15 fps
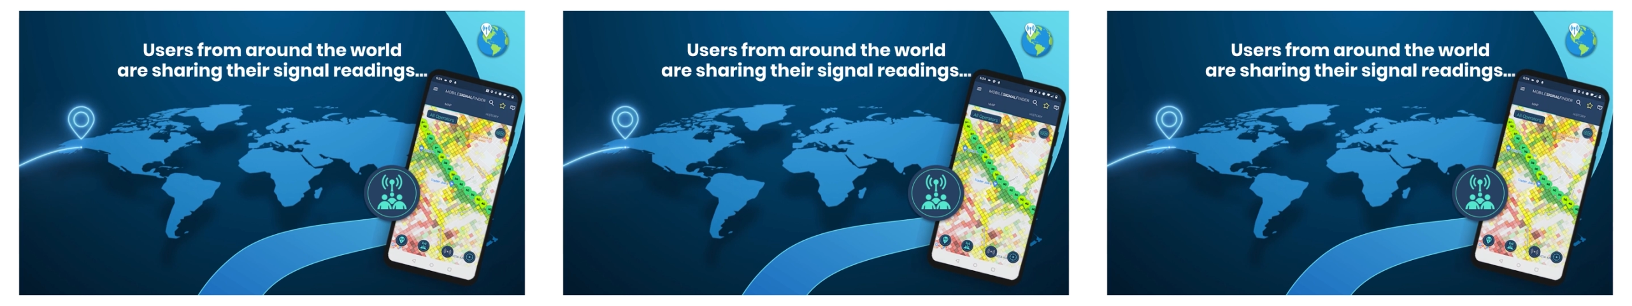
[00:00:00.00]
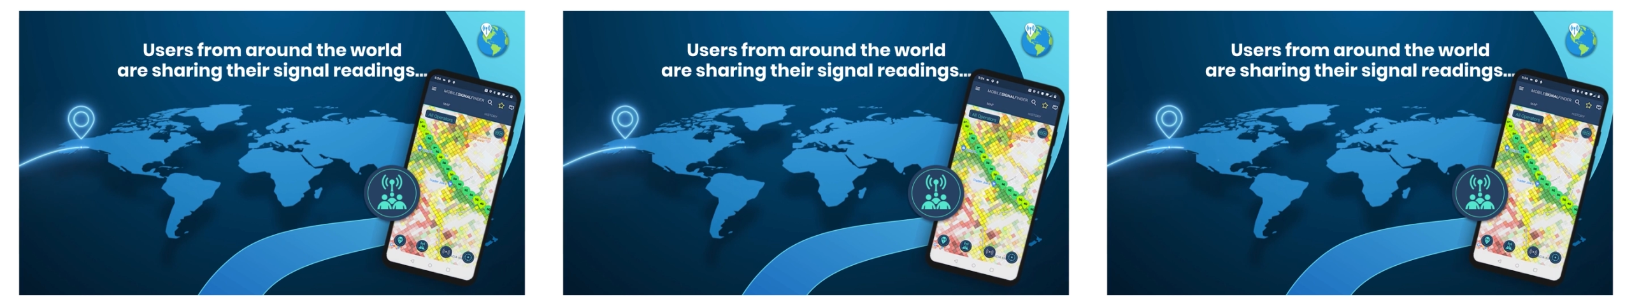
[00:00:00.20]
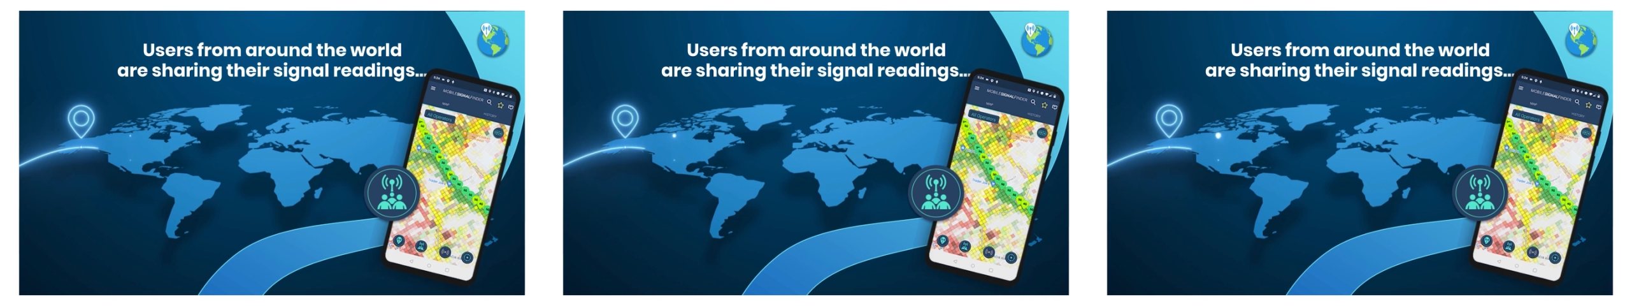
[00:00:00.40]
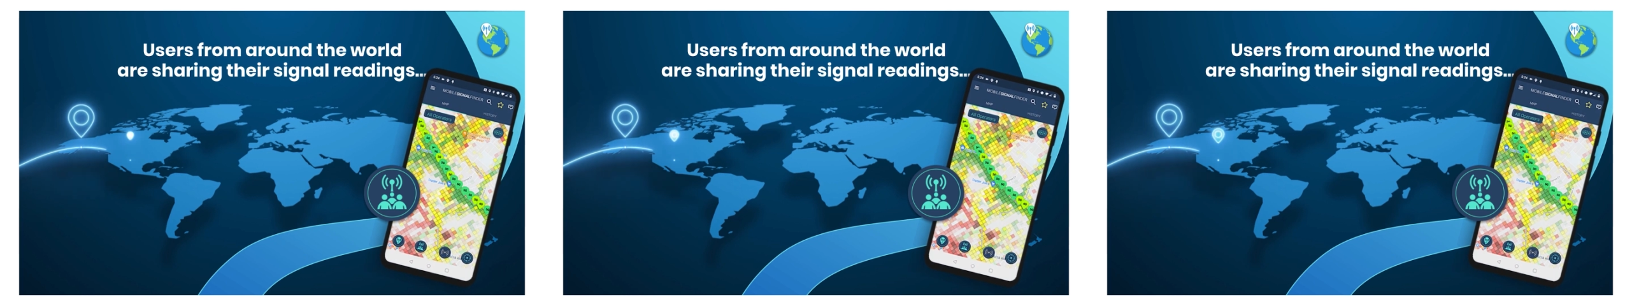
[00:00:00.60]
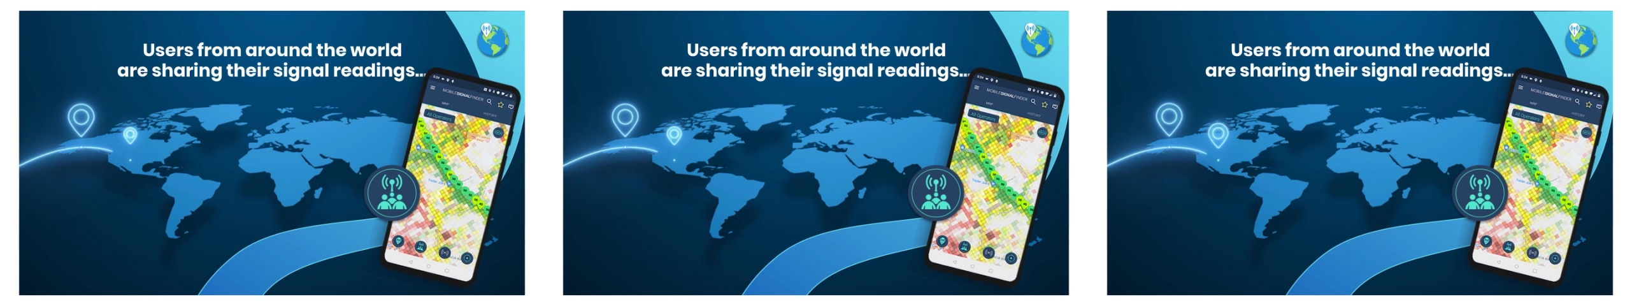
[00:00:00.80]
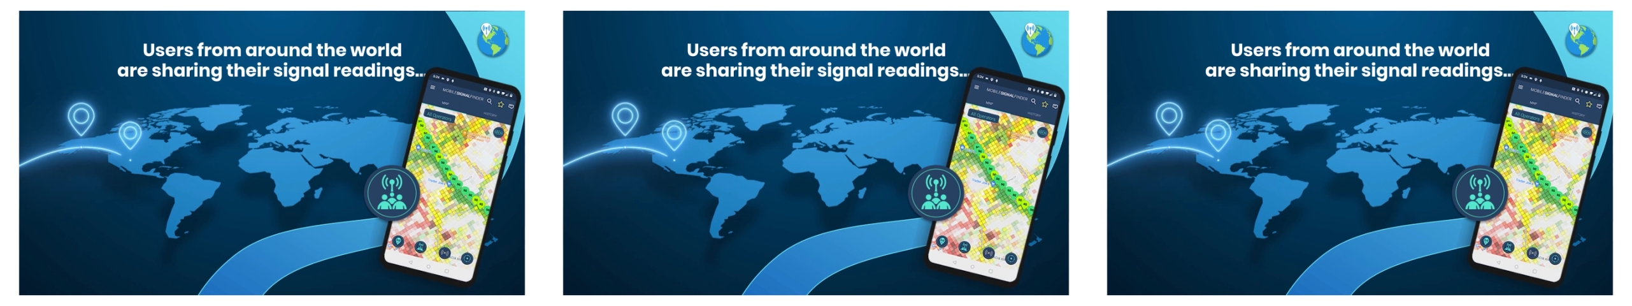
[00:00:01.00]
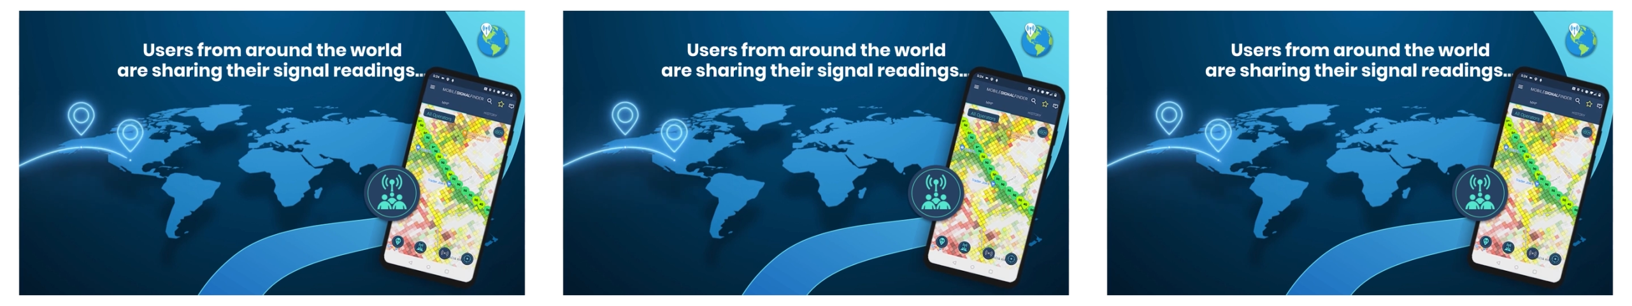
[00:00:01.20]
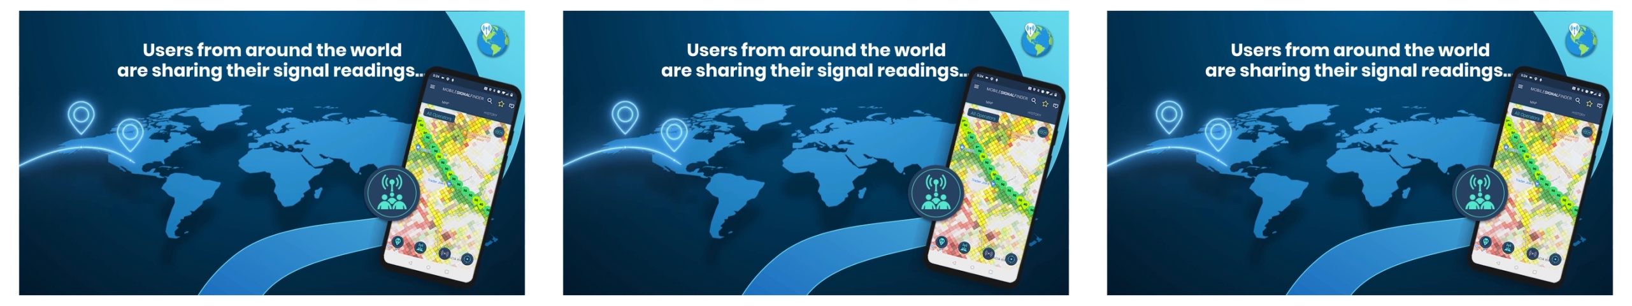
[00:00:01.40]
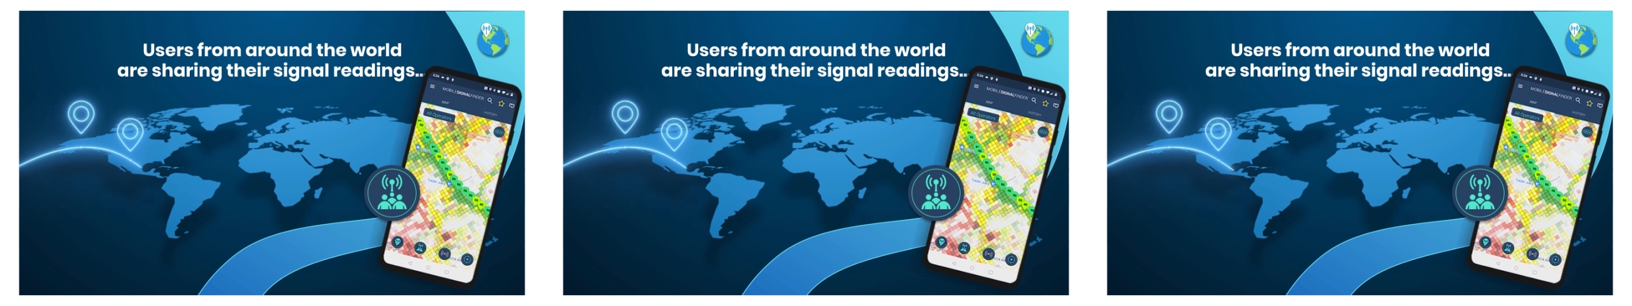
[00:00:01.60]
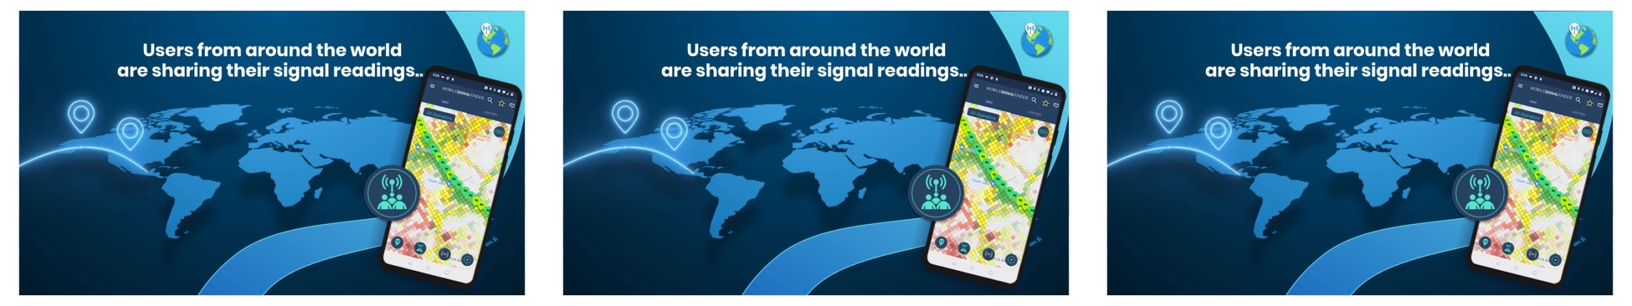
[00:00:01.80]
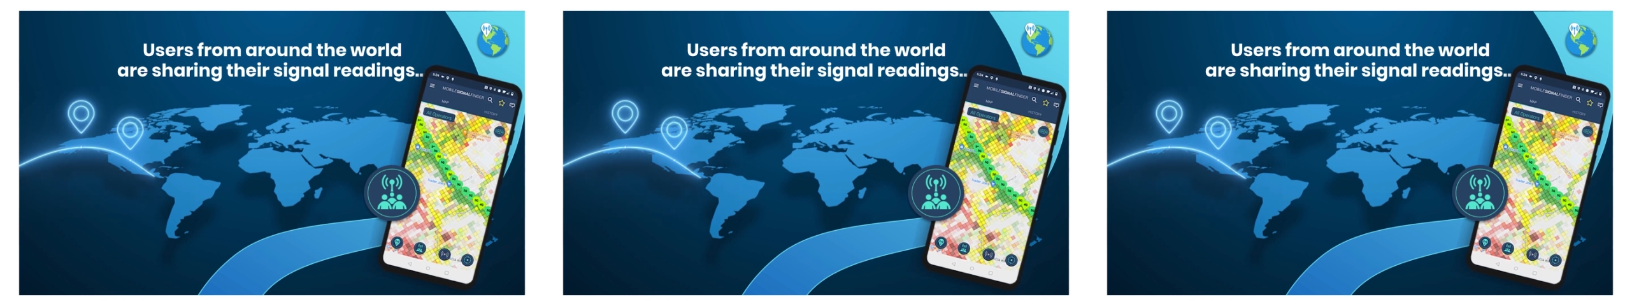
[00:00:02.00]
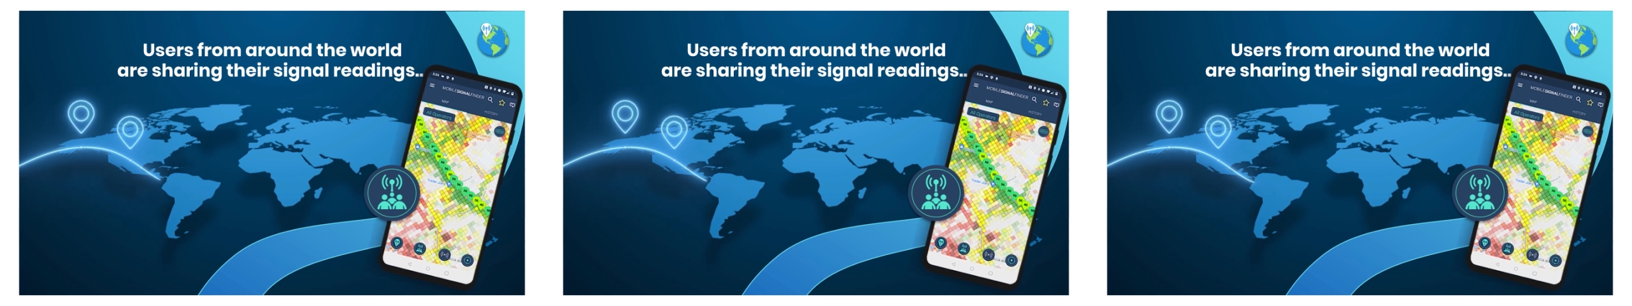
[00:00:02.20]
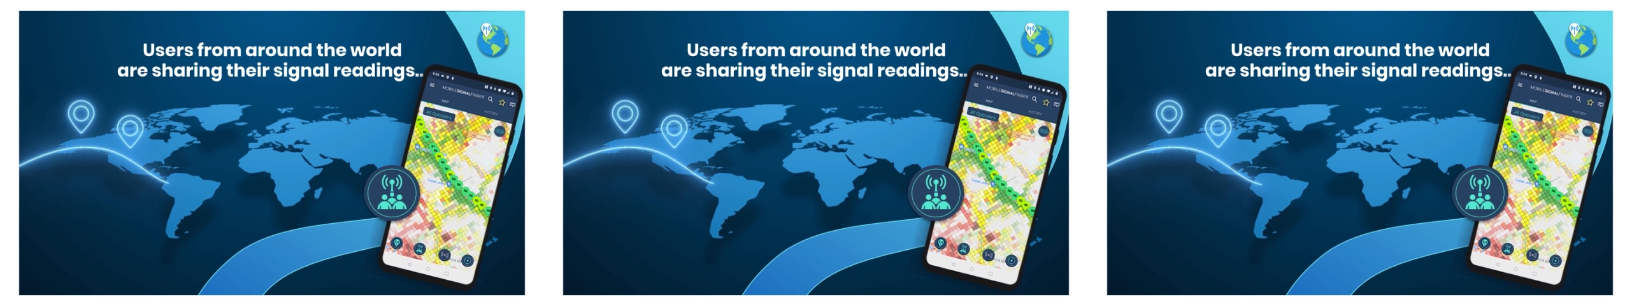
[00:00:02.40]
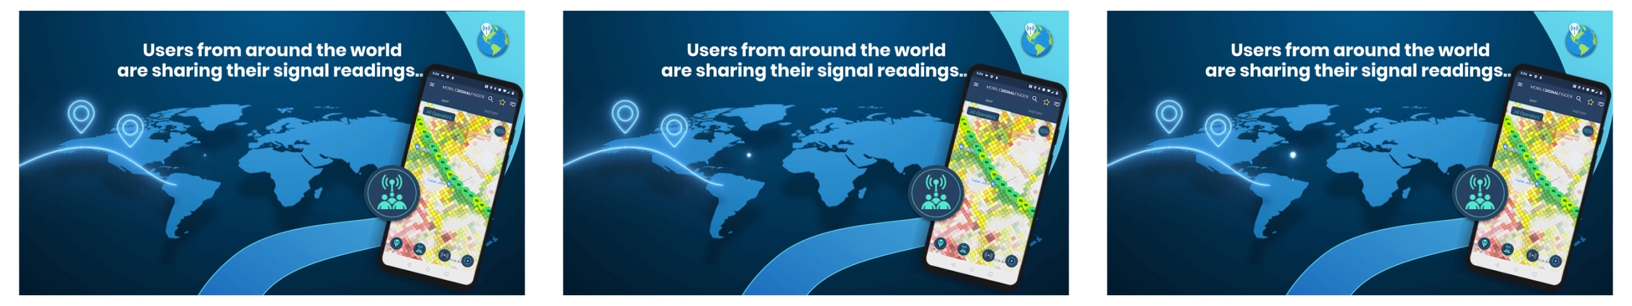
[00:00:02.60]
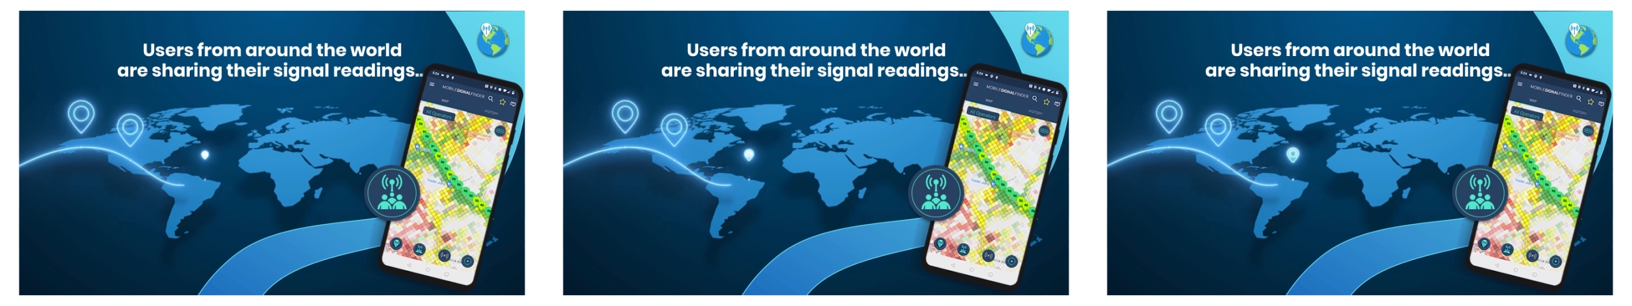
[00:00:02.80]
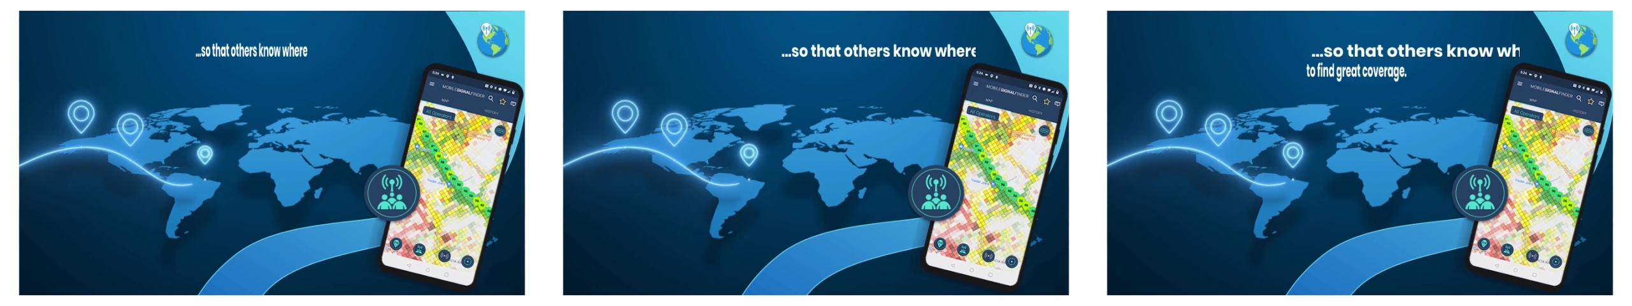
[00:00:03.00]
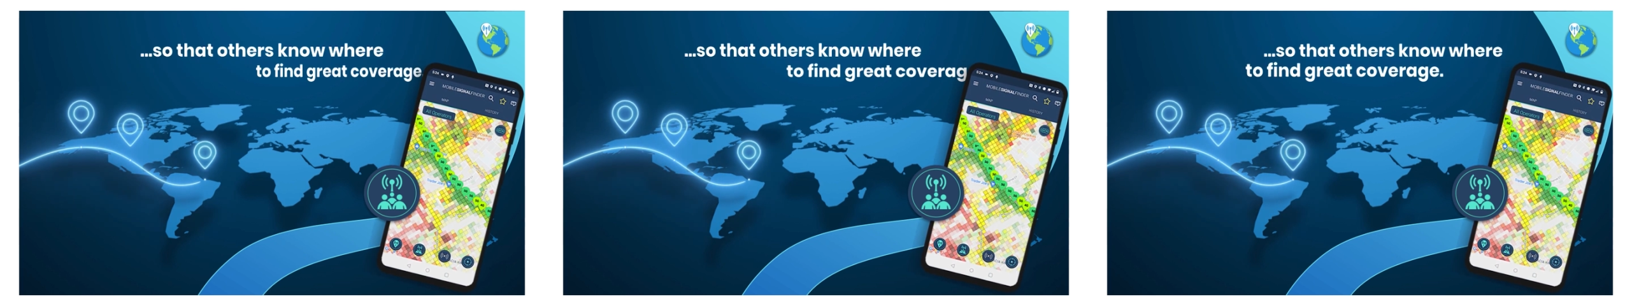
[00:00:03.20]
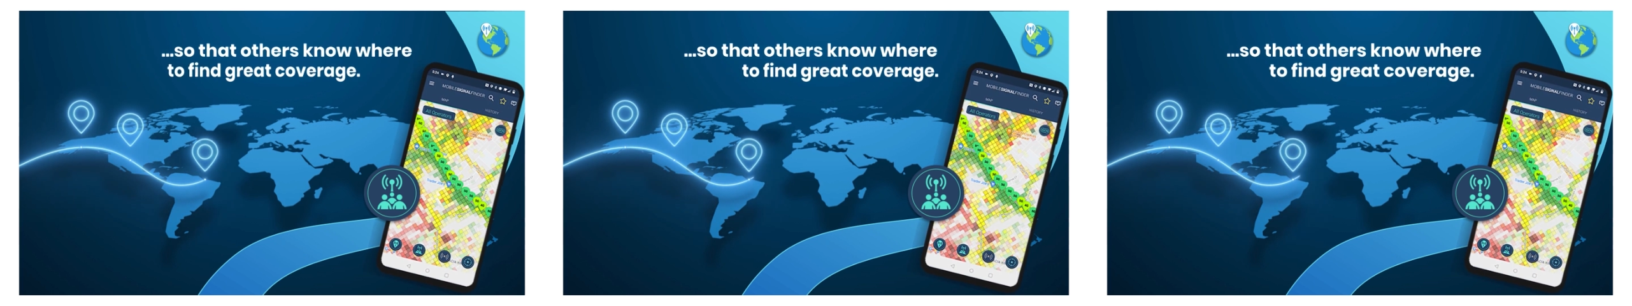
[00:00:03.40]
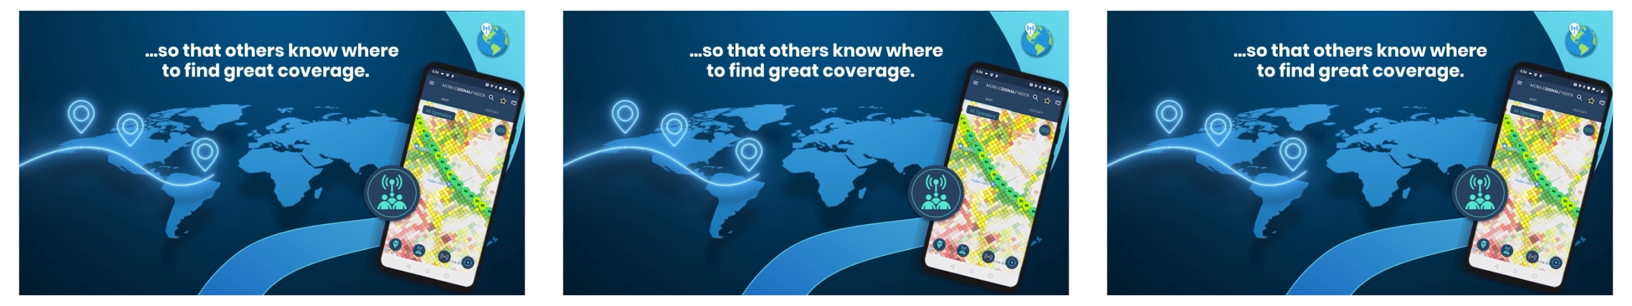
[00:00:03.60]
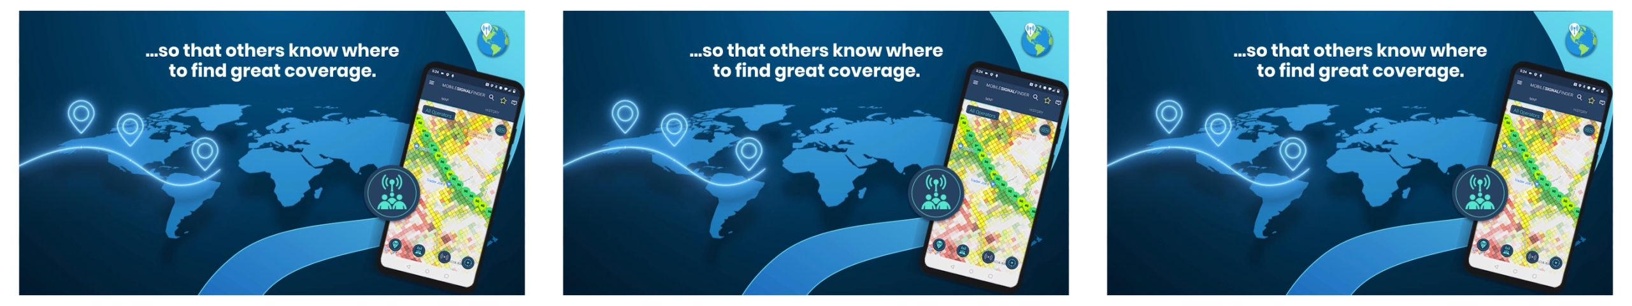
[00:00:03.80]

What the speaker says: No face is visible, so there are no lips to read.